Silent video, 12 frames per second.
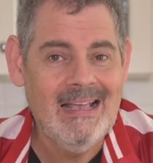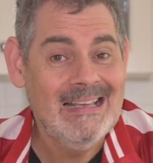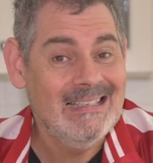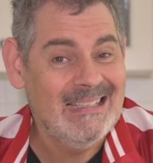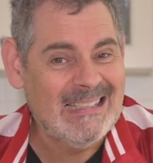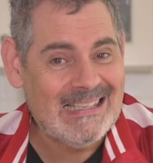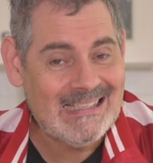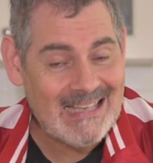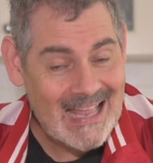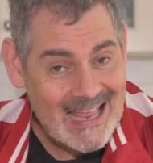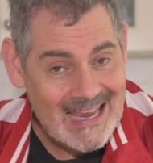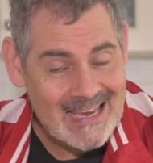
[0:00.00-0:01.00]

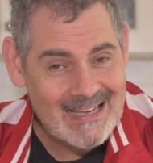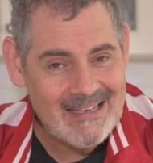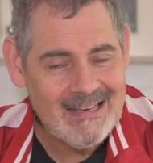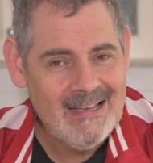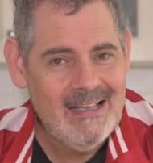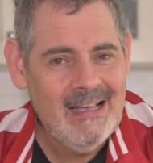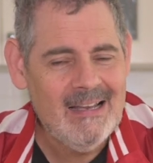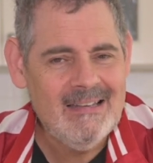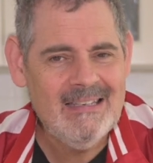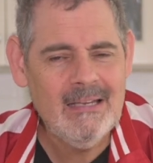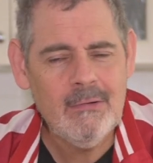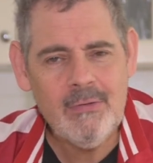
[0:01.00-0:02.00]
sustained
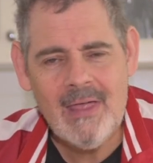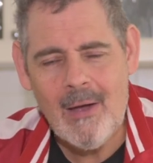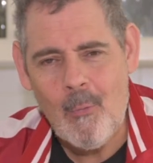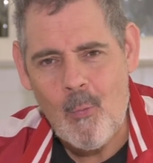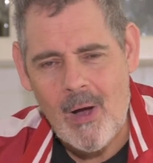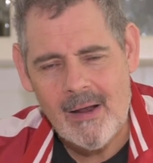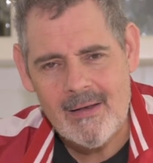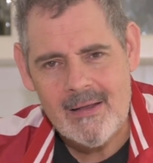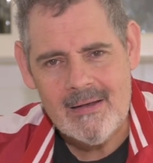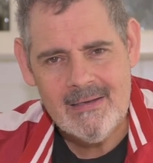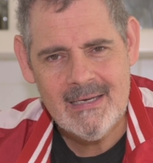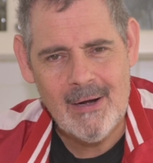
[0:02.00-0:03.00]
until that 1
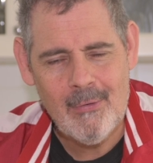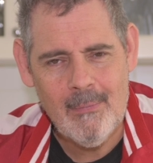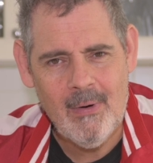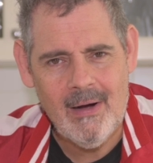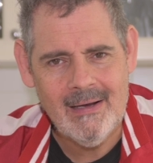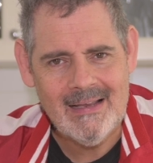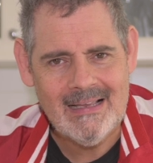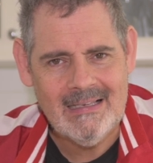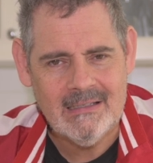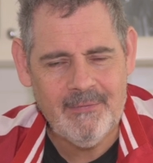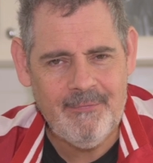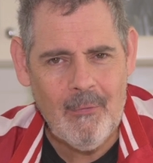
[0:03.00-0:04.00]
terabyte
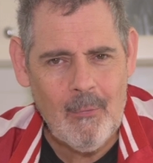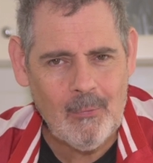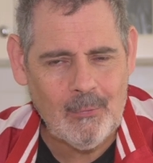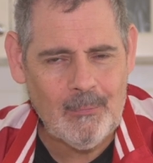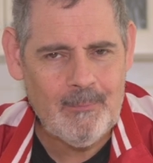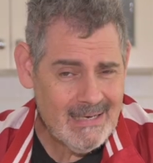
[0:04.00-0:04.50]
is full.